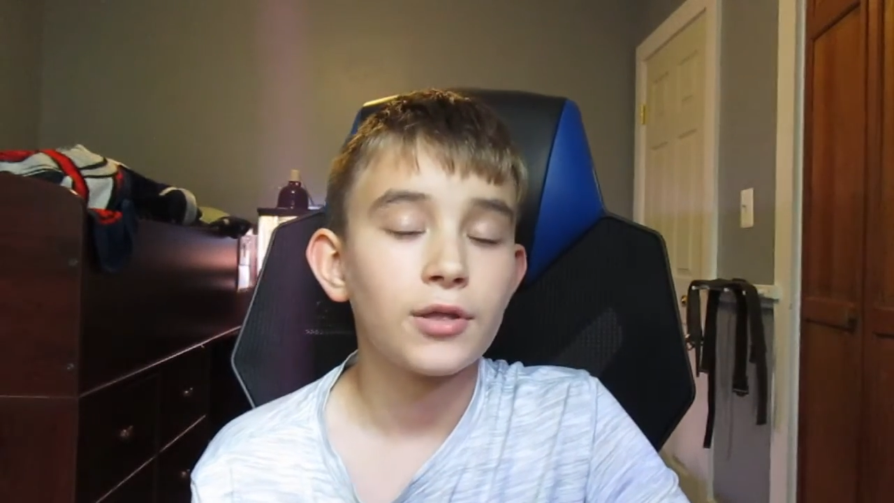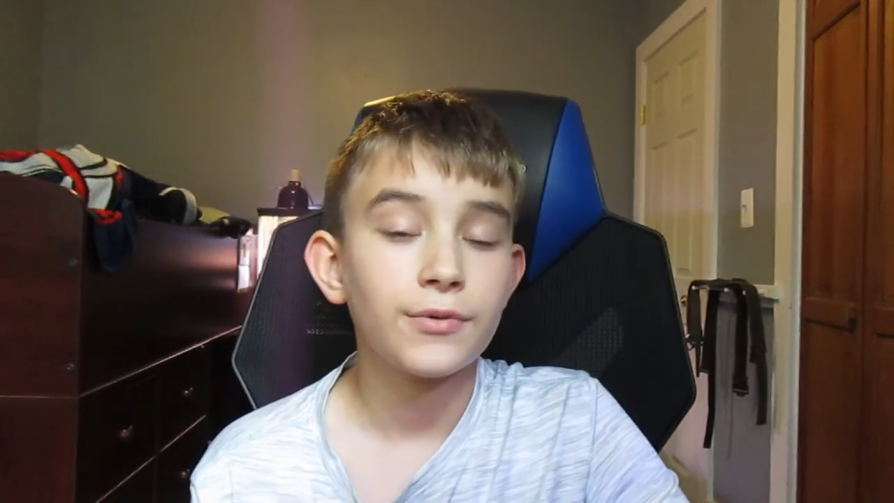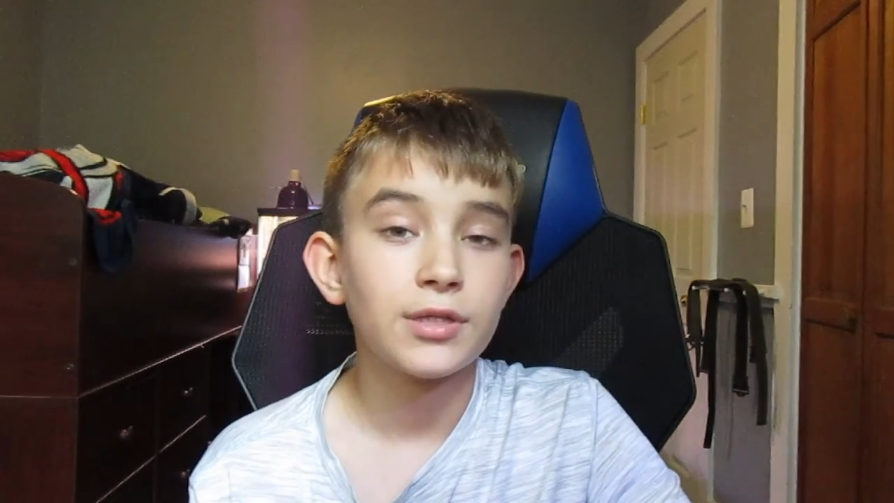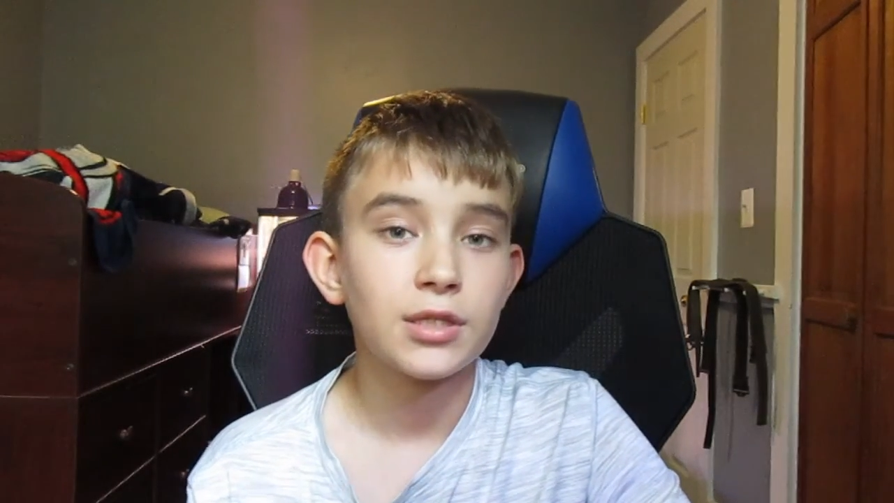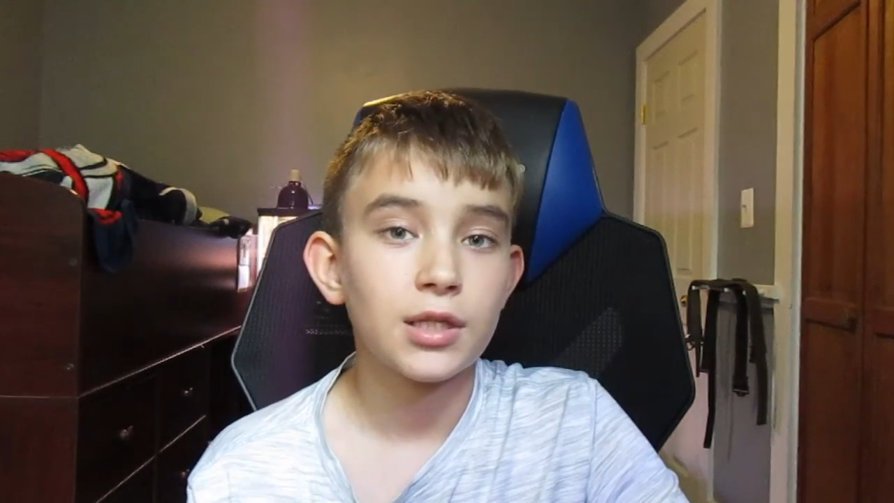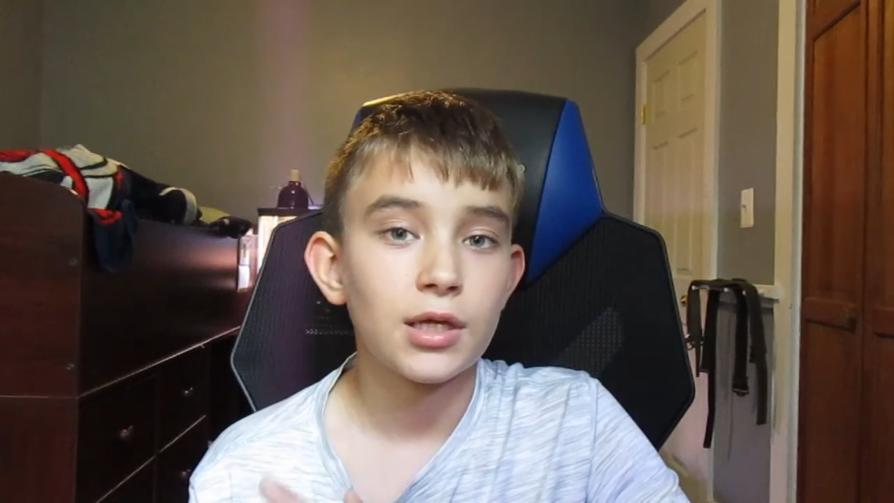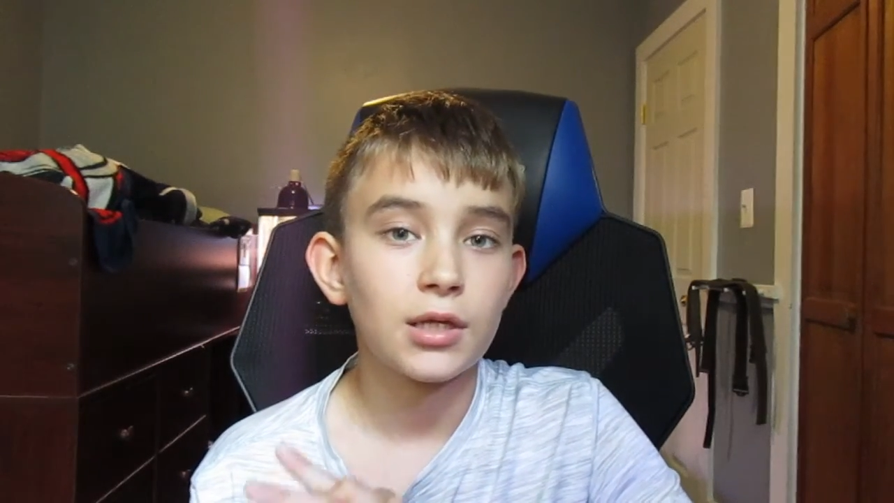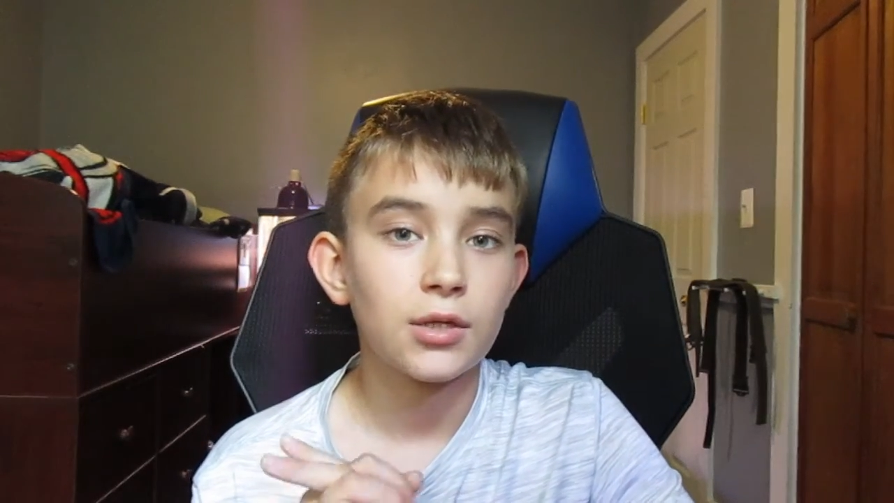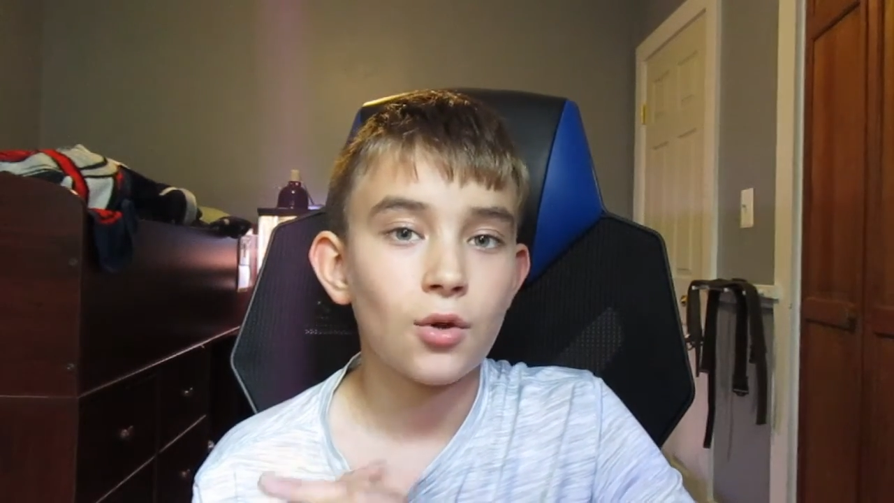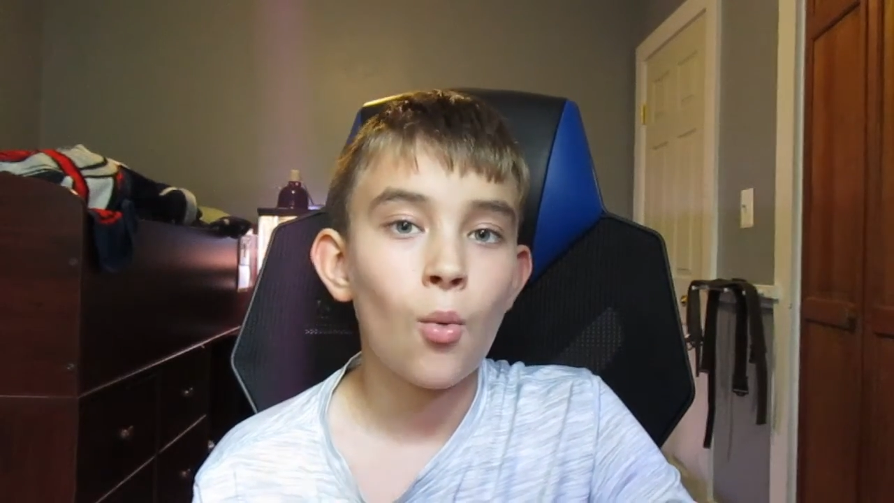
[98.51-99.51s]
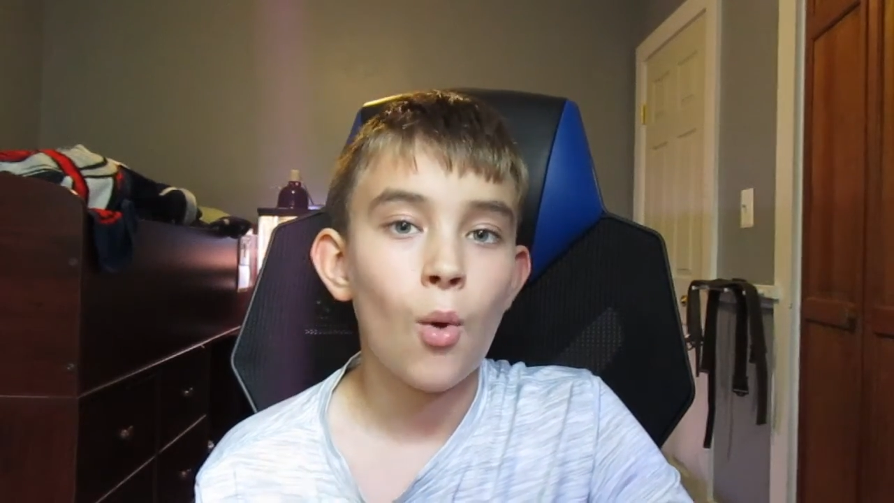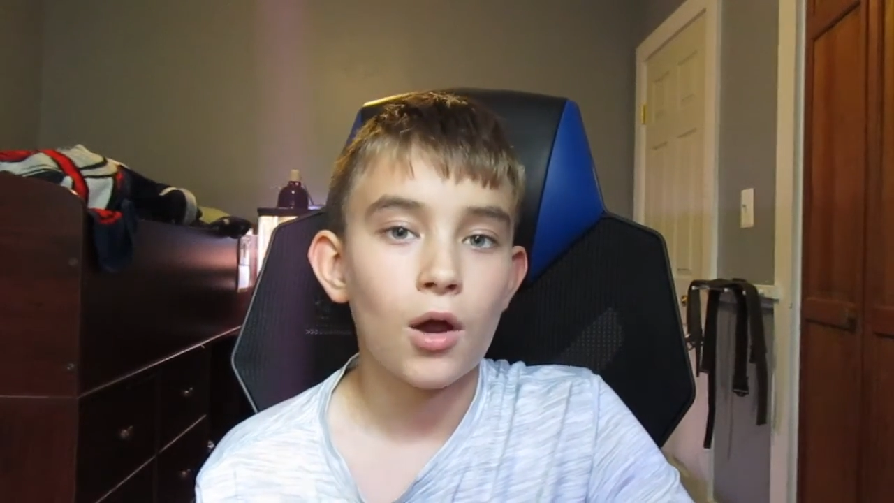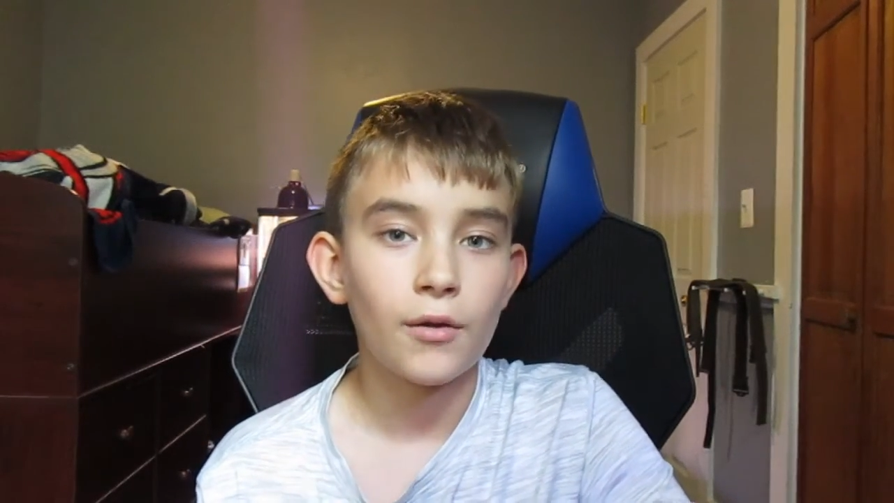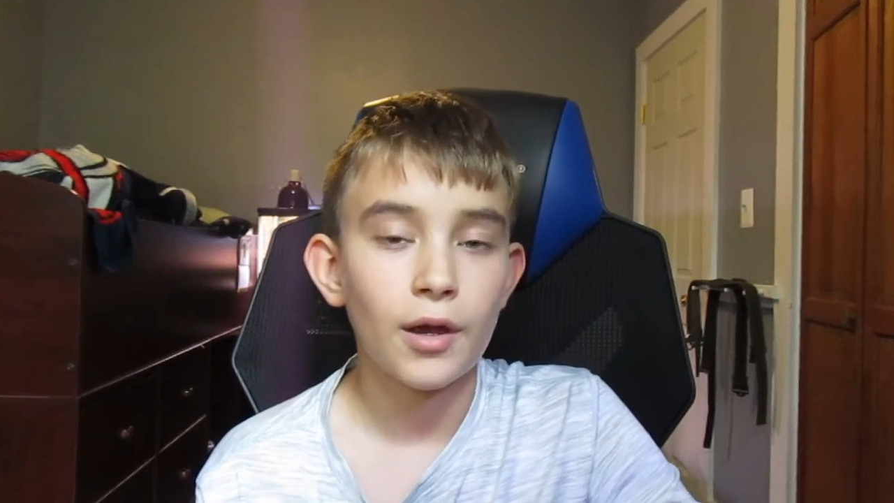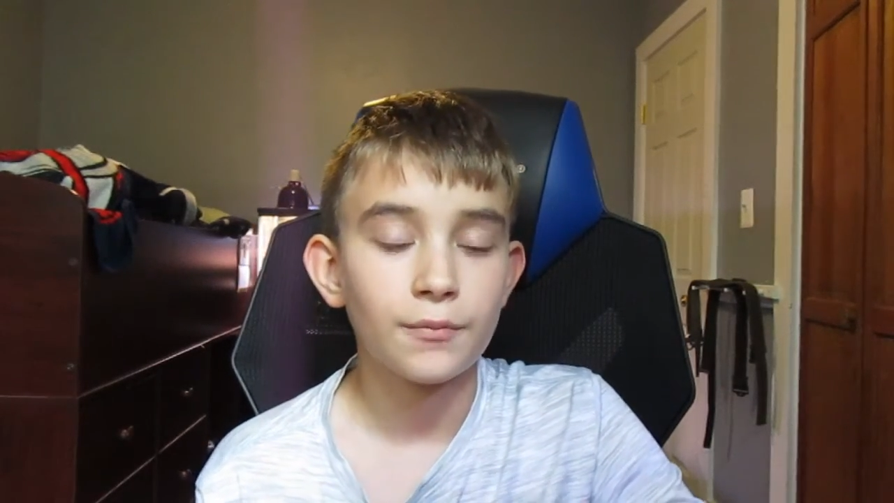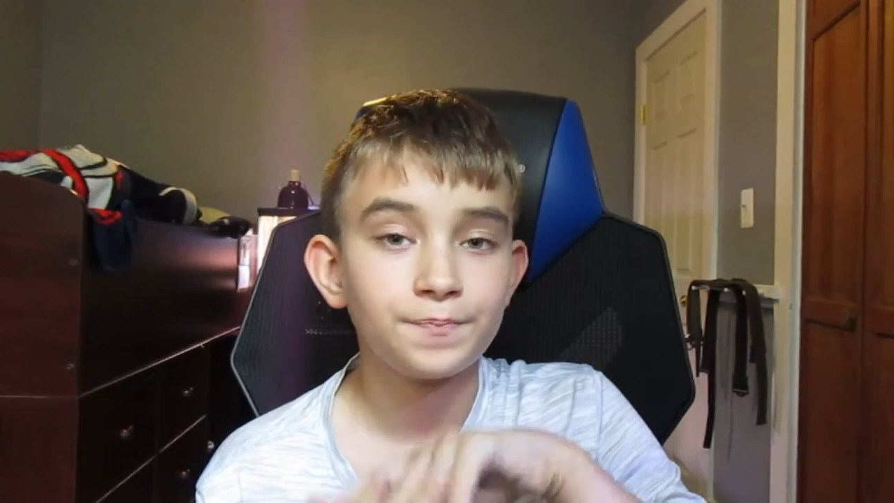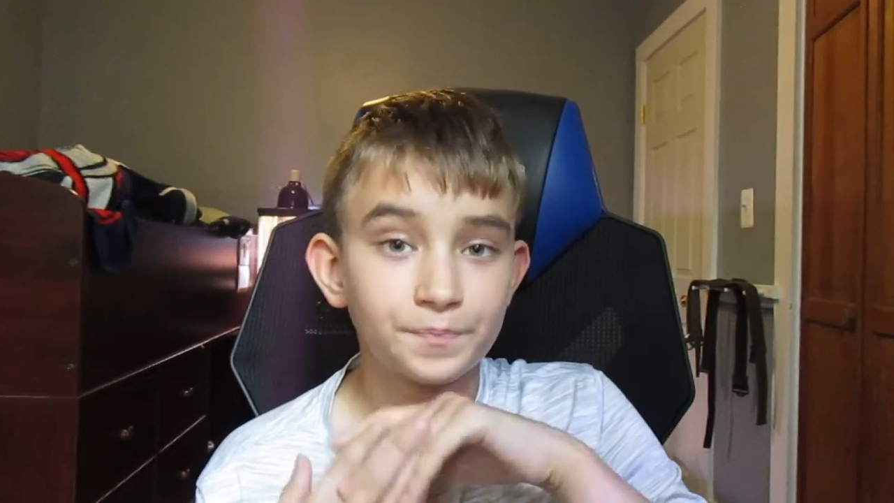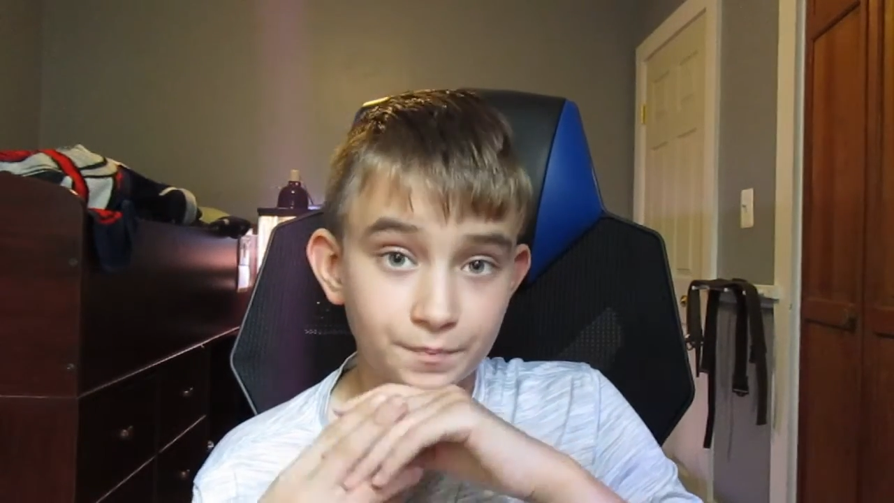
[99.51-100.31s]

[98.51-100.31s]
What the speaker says: the reason they don't walk around